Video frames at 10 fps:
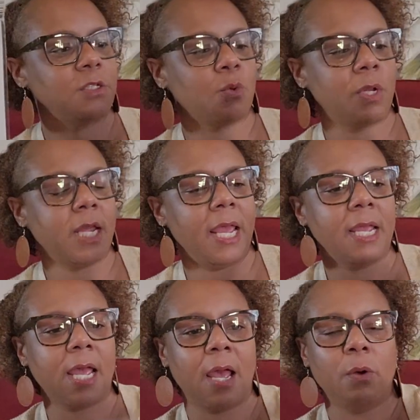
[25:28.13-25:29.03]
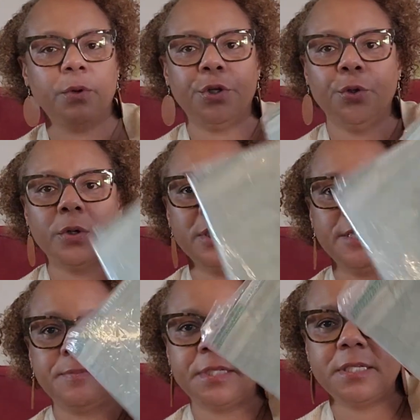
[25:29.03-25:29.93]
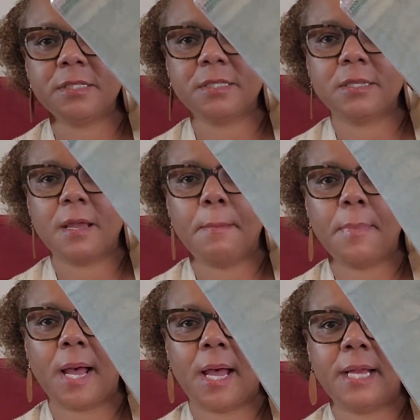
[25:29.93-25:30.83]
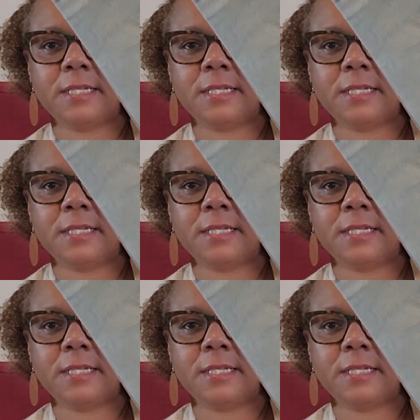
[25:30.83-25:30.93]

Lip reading: 28 count eucalyptus by